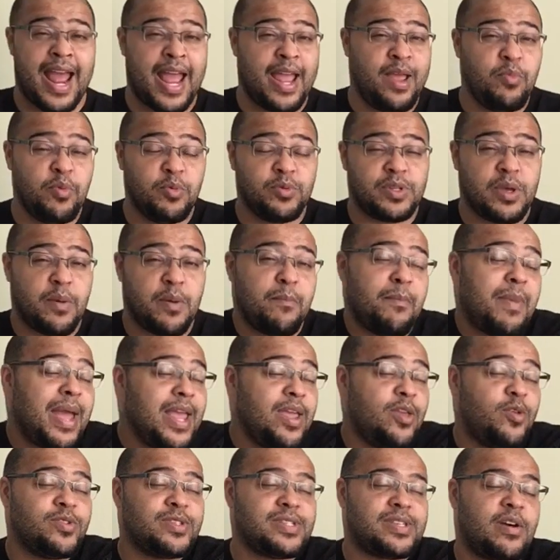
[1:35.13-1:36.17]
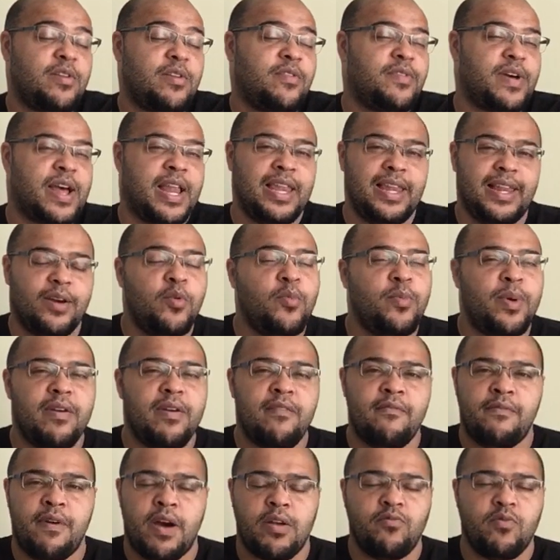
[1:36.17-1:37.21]
able to make yourself a little bit
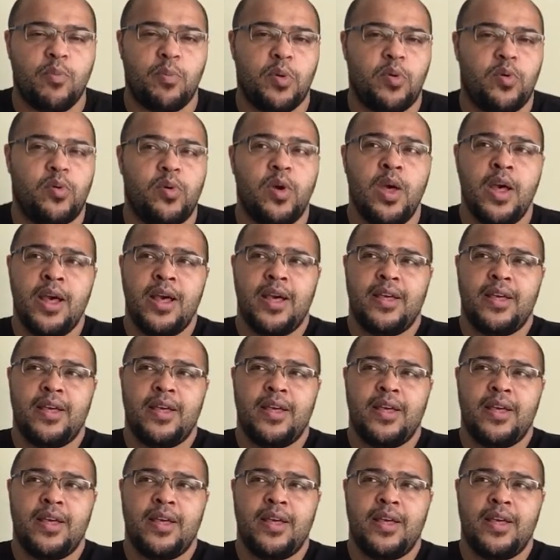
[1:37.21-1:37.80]
vulnerable.